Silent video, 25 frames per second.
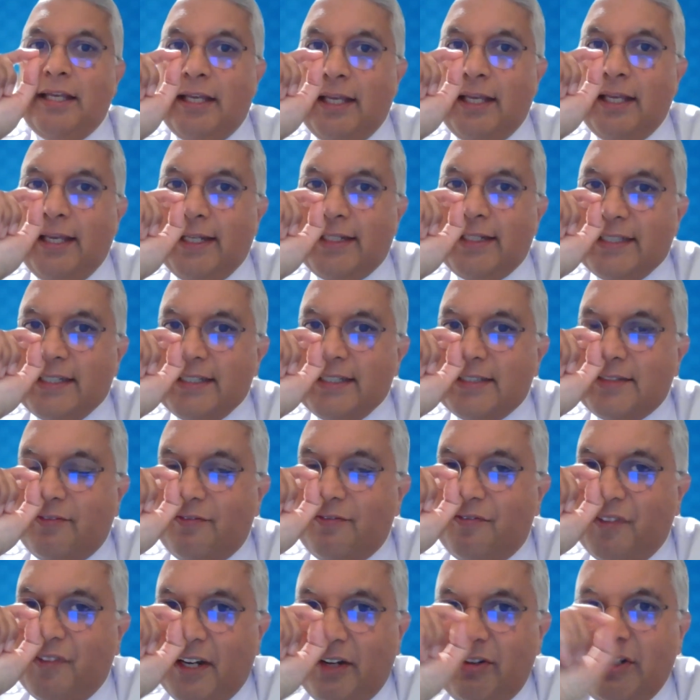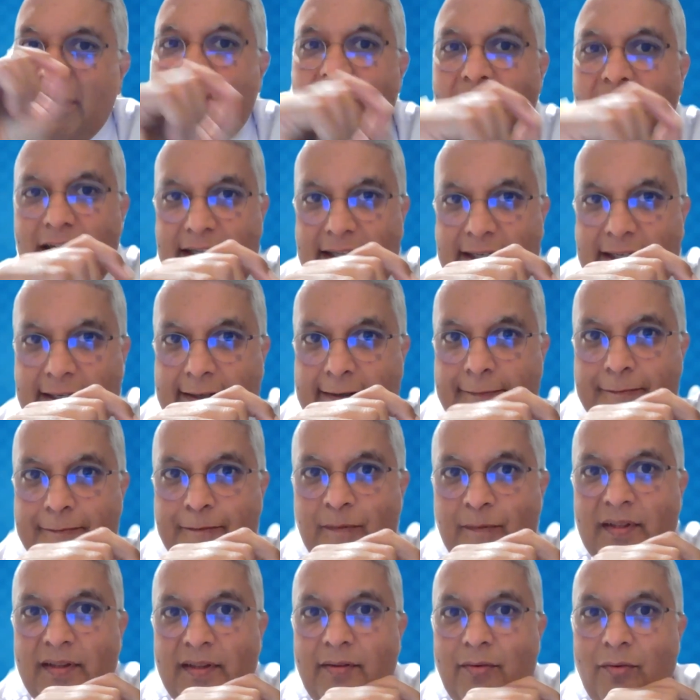It is very clear
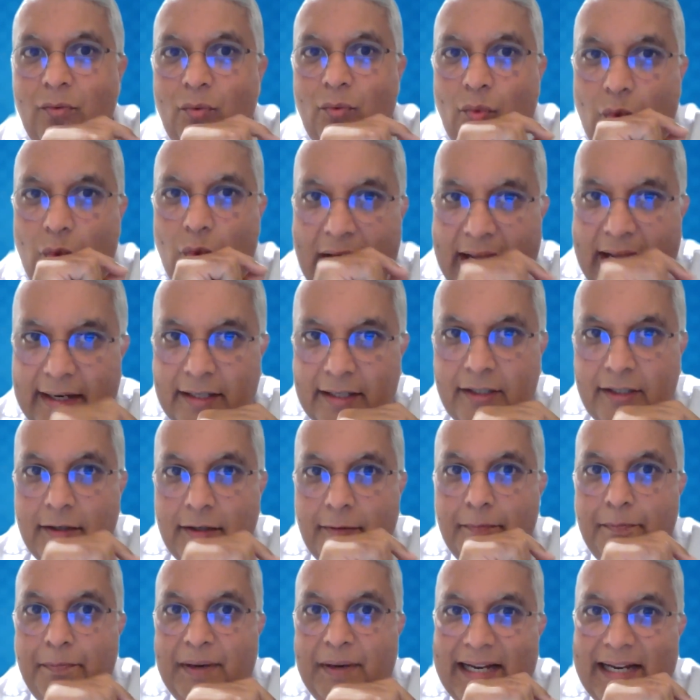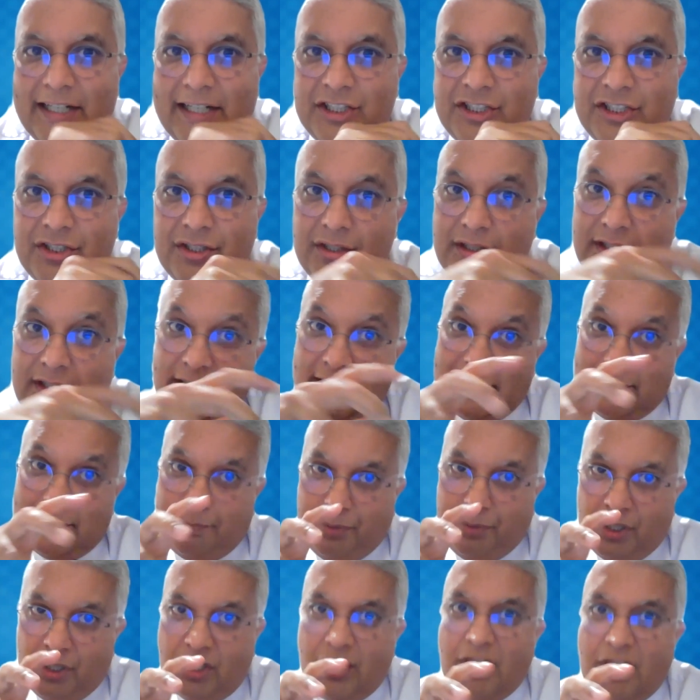when compassion is
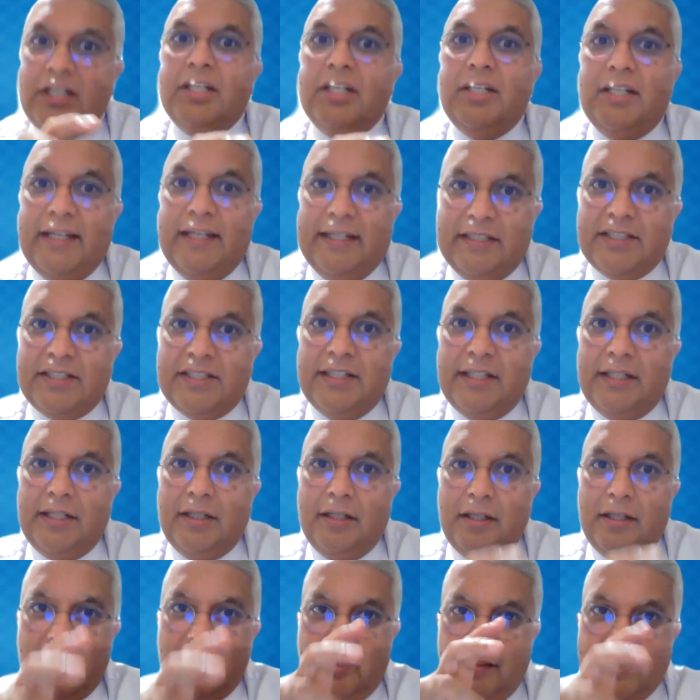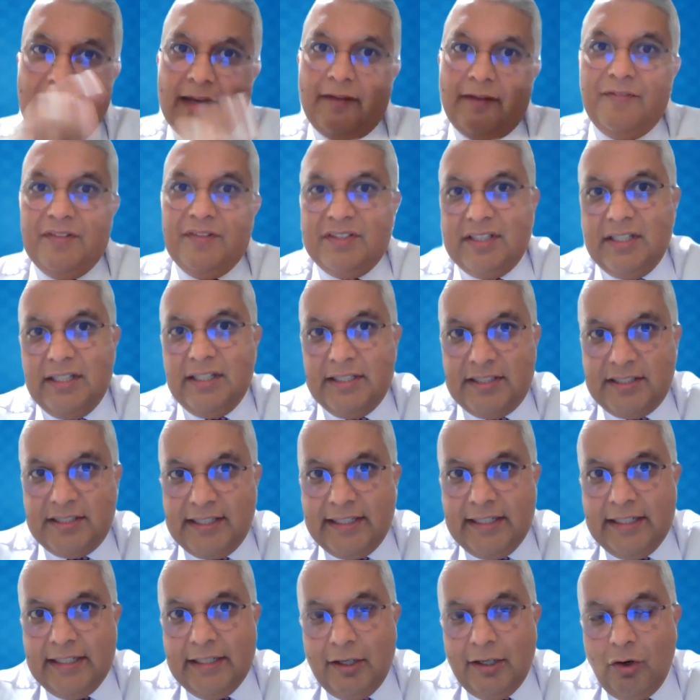percolating that
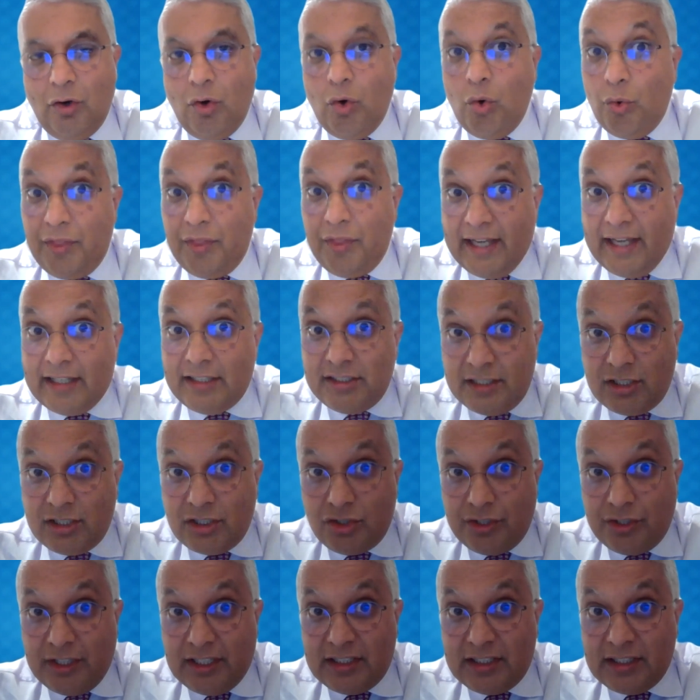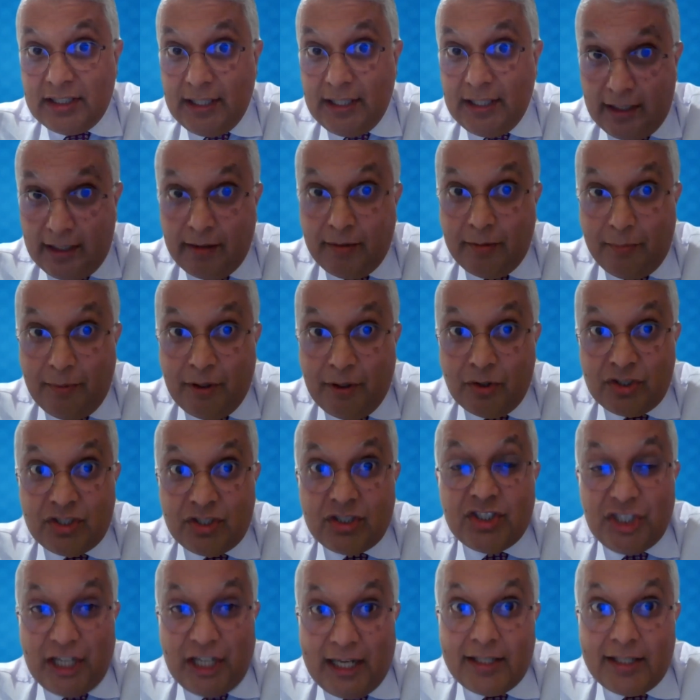facility or that district in the
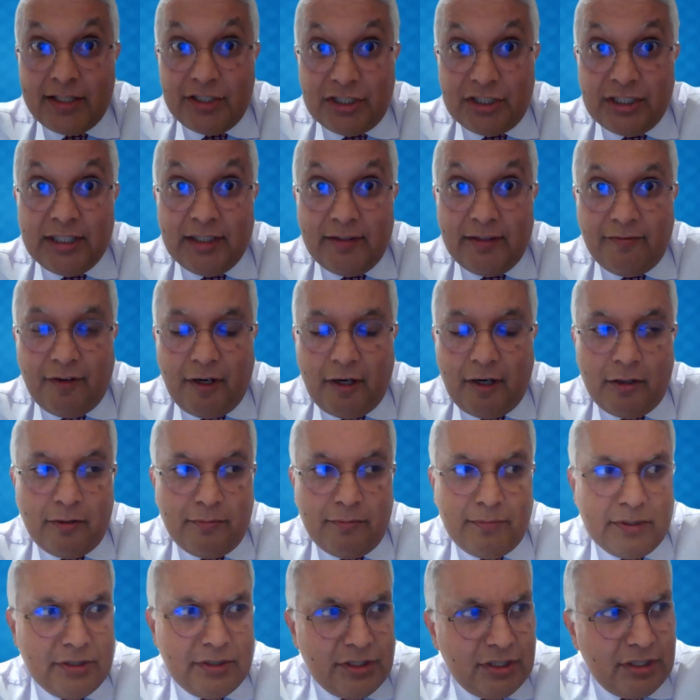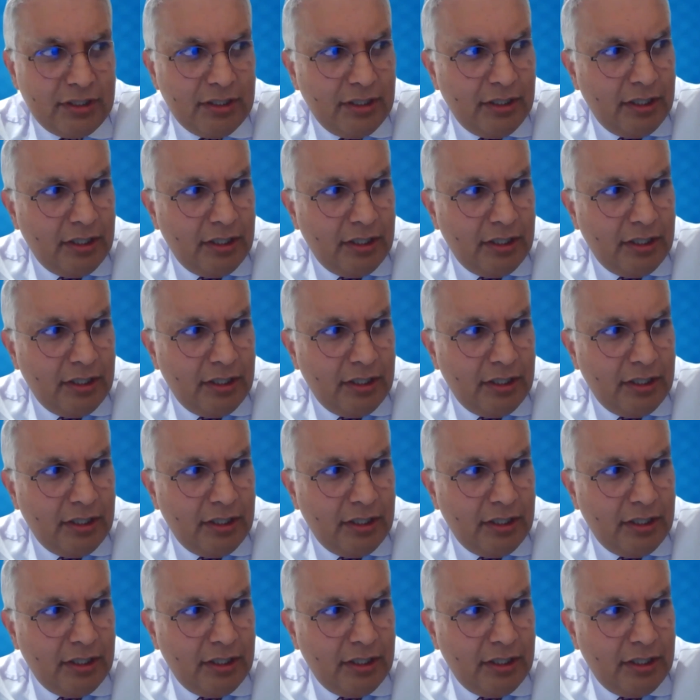most challenging environment.